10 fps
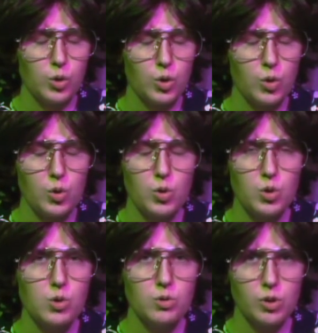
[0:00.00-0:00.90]

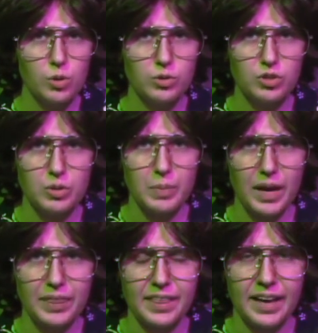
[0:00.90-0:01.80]
Who told you
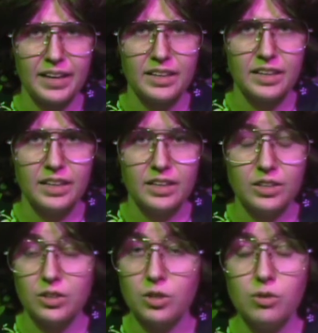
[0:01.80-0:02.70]
about that?
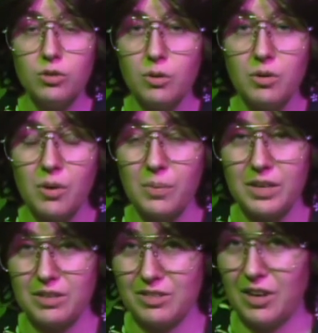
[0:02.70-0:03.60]
You don't know what
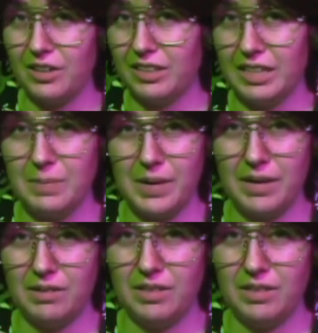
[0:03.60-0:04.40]
you're talking about.